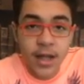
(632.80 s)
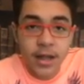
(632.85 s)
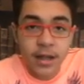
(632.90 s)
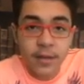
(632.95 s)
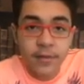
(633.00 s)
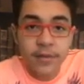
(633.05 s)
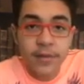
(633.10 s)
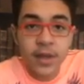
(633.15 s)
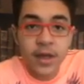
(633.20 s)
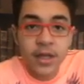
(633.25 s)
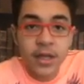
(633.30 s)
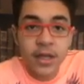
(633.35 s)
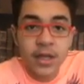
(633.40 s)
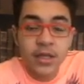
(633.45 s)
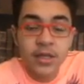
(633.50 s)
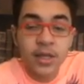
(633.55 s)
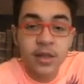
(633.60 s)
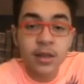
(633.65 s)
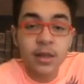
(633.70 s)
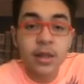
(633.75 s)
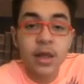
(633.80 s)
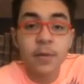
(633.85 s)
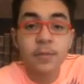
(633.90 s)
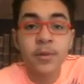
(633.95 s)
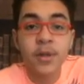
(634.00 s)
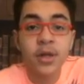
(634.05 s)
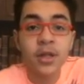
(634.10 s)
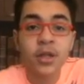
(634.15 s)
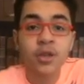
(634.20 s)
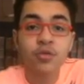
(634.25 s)
Then he suddenly
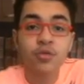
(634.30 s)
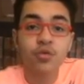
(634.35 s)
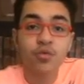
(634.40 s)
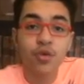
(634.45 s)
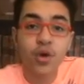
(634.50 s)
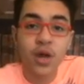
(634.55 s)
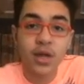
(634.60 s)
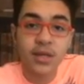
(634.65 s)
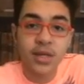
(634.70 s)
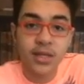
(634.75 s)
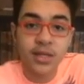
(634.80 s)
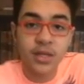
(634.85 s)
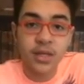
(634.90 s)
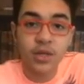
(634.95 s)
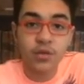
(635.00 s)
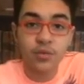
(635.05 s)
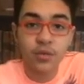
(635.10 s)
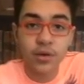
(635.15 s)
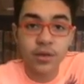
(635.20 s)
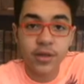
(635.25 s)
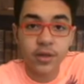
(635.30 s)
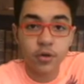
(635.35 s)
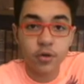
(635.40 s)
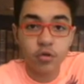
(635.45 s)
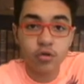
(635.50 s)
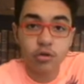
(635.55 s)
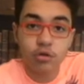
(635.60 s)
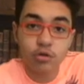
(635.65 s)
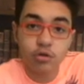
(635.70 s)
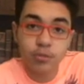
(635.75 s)
appeared into a desert where there
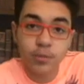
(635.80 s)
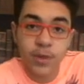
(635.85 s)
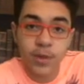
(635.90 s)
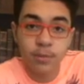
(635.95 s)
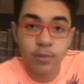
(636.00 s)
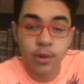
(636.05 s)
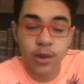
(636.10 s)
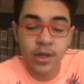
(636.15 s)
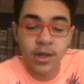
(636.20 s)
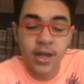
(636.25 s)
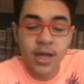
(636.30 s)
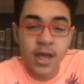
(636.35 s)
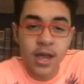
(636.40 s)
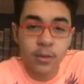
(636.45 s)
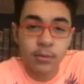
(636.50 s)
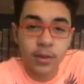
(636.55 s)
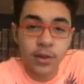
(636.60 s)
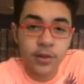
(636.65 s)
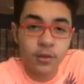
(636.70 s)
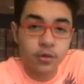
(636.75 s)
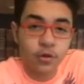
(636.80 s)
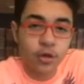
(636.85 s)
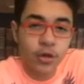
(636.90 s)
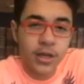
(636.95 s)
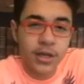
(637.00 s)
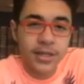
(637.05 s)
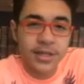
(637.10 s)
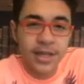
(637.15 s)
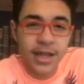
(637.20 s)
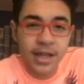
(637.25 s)
were two people, but they were not
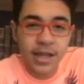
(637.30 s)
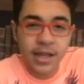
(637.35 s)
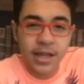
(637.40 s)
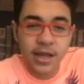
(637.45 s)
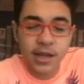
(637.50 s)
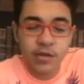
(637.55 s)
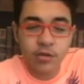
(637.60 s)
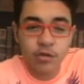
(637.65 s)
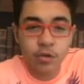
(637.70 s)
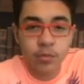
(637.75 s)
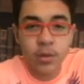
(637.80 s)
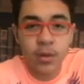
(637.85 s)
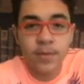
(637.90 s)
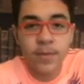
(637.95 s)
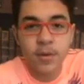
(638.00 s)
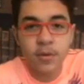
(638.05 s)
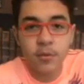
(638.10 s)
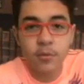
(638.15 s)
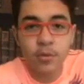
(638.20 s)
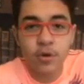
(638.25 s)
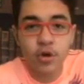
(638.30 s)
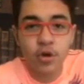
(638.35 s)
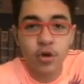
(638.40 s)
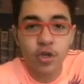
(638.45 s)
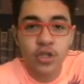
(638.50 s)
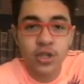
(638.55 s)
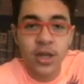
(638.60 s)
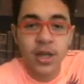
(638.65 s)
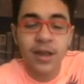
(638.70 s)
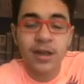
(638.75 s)
exactly like normal people, because
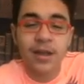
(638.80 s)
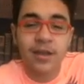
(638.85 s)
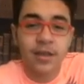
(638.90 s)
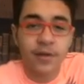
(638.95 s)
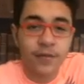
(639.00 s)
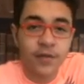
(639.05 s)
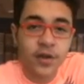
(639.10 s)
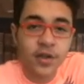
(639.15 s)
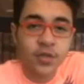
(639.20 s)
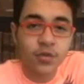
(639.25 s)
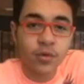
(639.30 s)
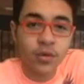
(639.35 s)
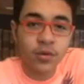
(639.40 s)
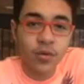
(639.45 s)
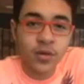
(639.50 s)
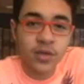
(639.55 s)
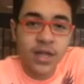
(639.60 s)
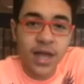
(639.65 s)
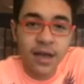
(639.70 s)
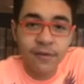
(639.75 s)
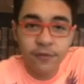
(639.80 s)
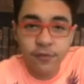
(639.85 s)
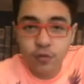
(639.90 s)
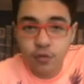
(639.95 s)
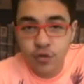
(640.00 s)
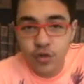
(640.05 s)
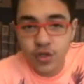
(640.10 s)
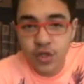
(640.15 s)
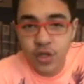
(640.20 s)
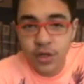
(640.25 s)
the first one was half
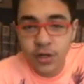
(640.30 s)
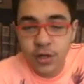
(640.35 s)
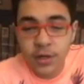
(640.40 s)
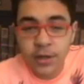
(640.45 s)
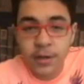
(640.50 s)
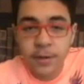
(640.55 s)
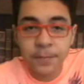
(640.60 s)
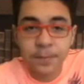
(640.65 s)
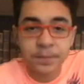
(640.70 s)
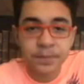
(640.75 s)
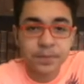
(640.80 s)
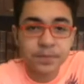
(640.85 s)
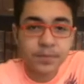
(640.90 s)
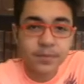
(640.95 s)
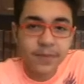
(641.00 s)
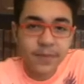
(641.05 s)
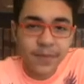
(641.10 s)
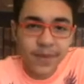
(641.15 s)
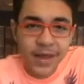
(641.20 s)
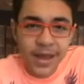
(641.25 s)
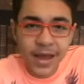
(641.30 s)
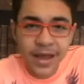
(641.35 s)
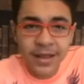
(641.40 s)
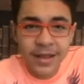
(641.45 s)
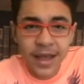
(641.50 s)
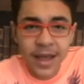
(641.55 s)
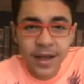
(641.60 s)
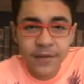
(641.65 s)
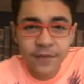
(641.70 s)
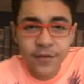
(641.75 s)
rooster and
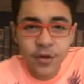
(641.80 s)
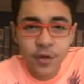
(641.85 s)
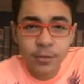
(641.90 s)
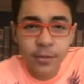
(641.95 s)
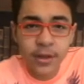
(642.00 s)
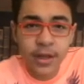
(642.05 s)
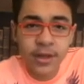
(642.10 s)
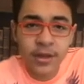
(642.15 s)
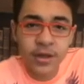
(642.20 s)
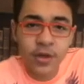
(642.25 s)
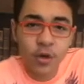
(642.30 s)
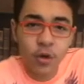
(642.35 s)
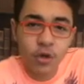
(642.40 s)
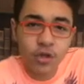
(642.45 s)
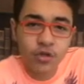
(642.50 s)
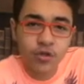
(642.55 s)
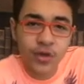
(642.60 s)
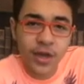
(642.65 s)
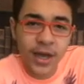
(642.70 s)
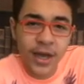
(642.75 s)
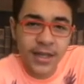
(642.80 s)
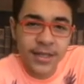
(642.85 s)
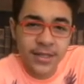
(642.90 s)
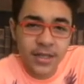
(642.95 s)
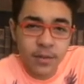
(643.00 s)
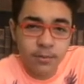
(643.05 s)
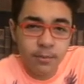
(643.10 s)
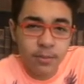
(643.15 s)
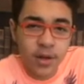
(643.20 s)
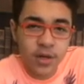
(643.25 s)
half human, and also he had some
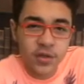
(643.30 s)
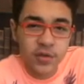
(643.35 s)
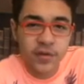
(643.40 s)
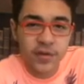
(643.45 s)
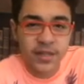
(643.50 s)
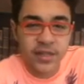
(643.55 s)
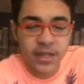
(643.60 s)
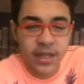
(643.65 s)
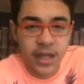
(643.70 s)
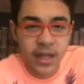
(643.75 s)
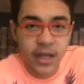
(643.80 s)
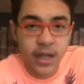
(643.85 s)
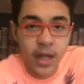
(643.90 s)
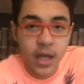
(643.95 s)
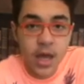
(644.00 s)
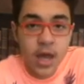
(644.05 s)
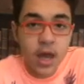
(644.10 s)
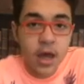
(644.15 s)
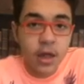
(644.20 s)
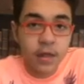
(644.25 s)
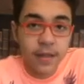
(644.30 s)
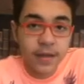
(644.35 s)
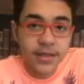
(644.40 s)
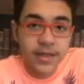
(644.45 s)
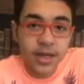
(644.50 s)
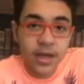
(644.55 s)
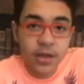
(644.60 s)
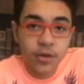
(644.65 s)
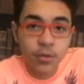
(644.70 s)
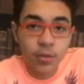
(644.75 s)
parts of a snake. The
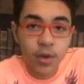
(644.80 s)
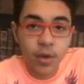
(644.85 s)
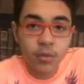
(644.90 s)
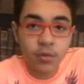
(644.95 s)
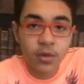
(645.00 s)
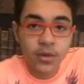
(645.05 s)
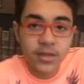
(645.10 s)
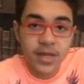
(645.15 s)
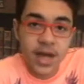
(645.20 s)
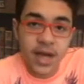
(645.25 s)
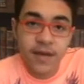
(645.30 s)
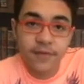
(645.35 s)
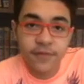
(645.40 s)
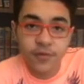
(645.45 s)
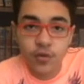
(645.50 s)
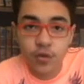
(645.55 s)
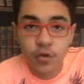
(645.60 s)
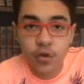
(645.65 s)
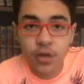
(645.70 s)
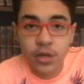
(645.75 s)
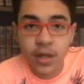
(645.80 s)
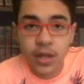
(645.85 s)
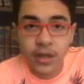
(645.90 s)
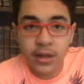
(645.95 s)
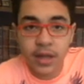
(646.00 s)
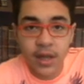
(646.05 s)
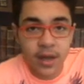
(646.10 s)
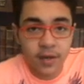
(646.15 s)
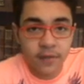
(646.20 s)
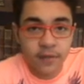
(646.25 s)
second one was half toad and
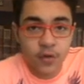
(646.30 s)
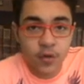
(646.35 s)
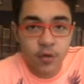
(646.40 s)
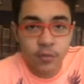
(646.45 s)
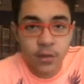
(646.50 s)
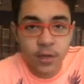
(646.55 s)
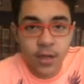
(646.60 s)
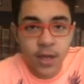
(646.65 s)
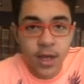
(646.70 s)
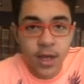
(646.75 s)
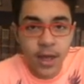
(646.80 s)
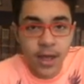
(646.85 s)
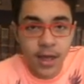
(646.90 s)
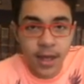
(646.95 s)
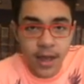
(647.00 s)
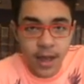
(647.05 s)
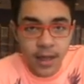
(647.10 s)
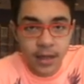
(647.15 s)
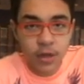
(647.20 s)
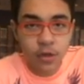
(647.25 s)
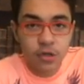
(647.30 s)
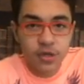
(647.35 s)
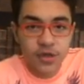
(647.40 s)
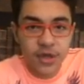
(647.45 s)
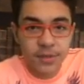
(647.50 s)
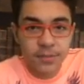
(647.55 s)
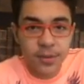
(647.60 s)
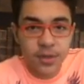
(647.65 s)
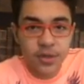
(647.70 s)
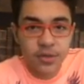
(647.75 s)
half human, and he also had
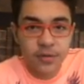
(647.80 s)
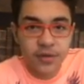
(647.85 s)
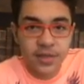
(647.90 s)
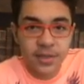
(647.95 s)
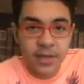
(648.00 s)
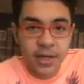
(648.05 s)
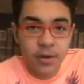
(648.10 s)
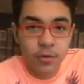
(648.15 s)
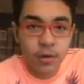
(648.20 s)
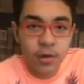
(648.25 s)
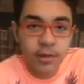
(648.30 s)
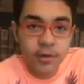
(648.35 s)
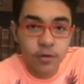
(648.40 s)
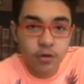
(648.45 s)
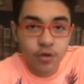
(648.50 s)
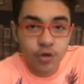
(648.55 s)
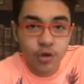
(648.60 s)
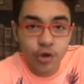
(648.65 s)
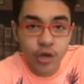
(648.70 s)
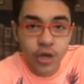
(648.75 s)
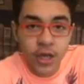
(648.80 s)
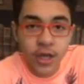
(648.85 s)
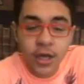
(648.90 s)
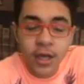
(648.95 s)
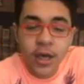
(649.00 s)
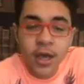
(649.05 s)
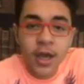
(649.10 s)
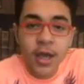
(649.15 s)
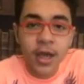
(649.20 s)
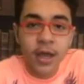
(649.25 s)
parts of a snake. While they were talking,
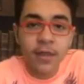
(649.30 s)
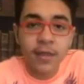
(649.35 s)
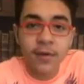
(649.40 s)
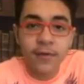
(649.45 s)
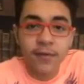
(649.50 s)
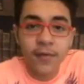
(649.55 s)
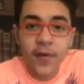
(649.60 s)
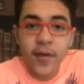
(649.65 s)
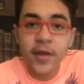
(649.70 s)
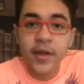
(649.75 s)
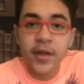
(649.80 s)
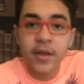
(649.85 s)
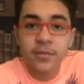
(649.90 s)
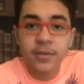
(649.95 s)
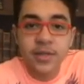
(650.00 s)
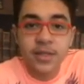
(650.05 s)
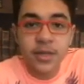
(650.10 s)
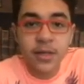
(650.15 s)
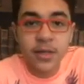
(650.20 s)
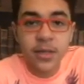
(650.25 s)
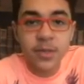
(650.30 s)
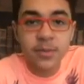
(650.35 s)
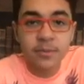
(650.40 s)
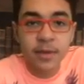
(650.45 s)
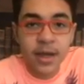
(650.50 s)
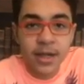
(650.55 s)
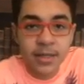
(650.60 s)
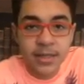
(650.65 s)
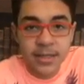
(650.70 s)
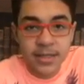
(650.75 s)
the fiery, mysterious
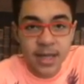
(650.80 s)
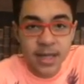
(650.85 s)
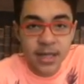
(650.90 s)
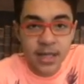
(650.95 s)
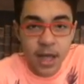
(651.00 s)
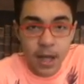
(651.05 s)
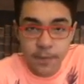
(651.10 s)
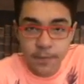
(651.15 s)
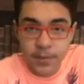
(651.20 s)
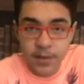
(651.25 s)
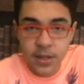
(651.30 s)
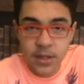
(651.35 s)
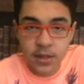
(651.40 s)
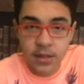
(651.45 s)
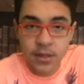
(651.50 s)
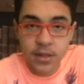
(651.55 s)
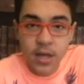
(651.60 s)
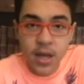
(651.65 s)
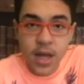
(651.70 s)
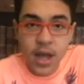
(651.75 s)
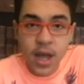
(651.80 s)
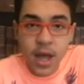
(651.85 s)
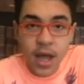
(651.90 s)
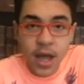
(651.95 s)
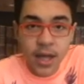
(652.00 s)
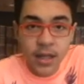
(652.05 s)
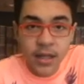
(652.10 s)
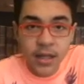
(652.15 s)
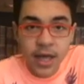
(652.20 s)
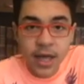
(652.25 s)
man Seth appeared, and
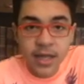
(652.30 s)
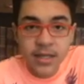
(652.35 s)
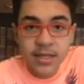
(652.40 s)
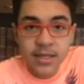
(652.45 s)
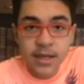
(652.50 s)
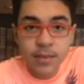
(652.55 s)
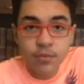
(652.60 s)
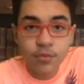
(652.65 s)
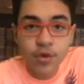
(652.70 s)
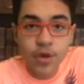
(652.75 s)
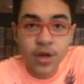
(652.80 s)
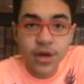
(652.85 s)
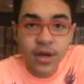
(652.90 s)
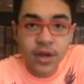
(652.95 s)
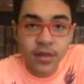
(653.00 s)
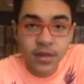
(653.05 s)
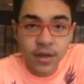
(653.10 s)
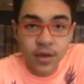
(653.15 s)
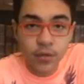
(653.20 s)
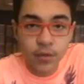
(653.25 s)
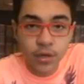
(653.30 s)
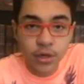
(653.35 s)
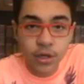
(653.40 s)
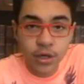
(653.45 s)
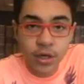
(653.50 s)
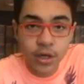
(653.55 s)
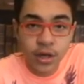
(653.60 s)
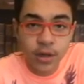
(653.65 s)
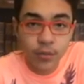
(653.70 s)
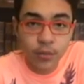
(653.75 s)
he asked them where they
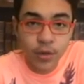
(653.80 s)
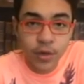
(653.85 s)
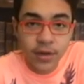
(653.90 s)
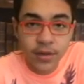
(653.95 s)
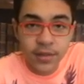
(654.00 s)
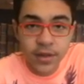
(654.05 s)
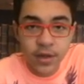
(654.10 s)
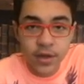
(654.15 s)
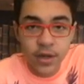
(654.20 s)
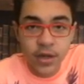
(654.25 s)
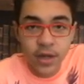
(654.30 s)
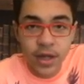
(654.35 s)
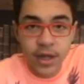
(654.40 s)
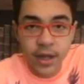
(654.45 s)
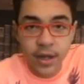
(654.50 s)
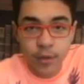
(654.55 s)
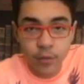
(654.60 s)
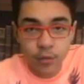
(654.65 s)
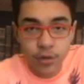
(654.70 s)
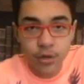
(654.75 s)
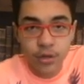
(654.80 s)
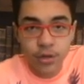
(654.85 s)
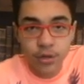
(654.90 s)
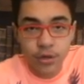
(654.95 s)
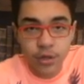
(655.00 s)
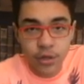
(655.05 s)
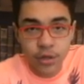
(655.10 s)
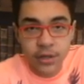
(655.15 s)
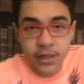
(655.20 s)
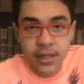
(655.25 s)
were
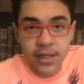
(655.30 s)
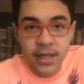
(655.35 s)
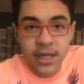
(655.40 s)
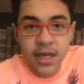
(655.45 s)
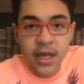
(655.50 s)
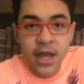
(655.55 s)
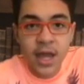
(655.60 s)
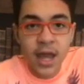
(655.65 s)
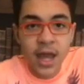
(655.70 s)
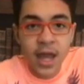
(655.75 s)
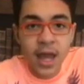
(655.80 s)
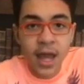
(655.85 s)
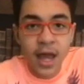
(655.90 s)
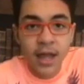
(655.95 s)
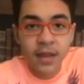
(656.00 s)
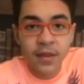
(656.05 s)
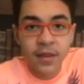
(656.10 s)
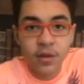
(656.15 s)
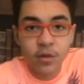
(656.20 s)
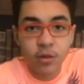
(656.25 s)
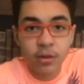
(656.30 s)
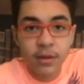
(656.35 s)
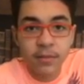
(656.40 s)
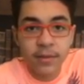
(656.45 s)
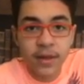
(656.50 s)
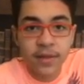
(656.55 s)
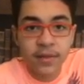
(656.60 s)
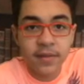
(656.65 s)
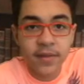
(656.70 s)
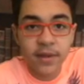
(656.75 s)
currently, and they told him
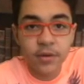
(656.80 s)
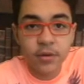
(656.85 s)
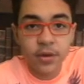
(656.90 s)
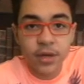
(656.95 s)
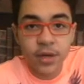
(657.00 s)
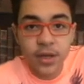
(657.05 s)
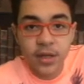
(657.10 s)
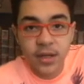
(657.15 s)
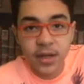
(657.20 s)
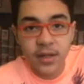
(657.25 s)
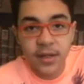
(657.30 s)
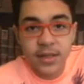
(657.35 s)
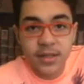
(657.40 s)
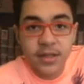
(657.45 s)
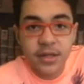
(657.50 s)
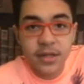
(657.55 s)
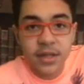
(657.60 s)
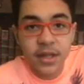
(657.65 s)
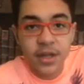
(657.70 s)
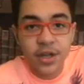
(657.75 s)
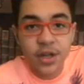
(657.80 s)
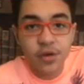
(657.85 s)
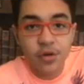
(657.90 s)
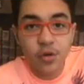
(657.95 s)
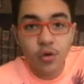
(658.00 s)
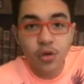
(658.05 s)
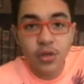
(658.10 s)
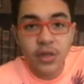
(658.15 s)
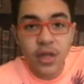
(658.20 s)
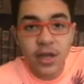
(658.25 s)
that they were in a desert area
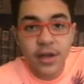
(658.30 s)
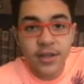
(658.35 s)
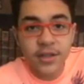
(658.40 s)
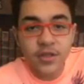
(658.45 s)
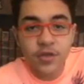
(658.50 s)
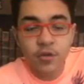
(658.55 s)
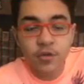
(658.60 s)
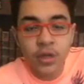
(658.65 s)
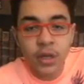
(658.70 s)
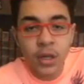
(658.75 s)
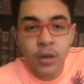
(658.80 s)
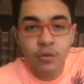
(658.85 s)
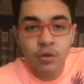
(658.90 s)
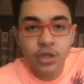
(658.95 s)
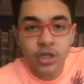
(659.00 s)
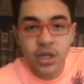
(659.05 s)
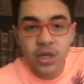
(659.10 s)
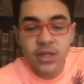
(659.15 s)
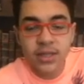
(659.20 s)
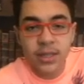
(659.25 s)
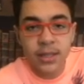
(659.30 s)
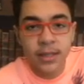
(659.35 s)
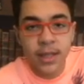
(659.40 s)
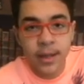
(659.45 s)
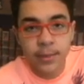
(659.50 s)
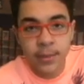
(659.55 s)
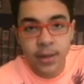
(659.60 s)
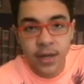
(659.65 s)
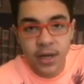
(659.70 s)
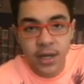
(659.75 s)
called Arizona, which is in
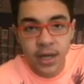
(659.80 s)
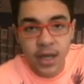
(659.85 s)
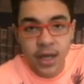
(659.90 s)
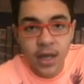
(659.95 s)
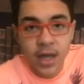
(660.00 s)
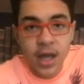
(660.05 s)
America.